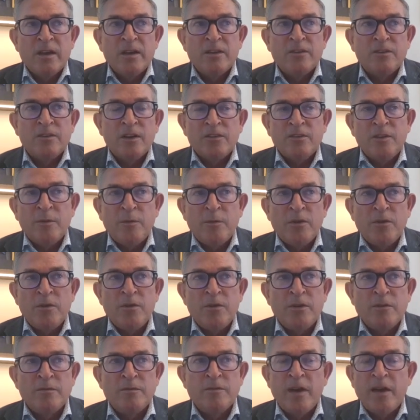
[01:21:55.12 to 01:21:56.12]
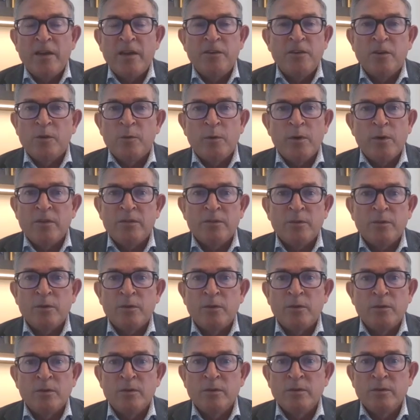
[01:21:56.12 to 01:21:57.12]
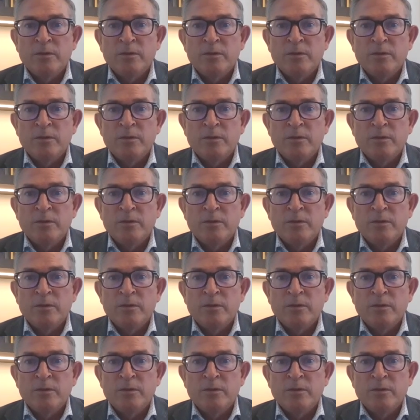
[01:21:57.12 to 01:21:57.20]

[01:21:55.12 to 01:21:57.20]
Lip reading: something you can fake your way through.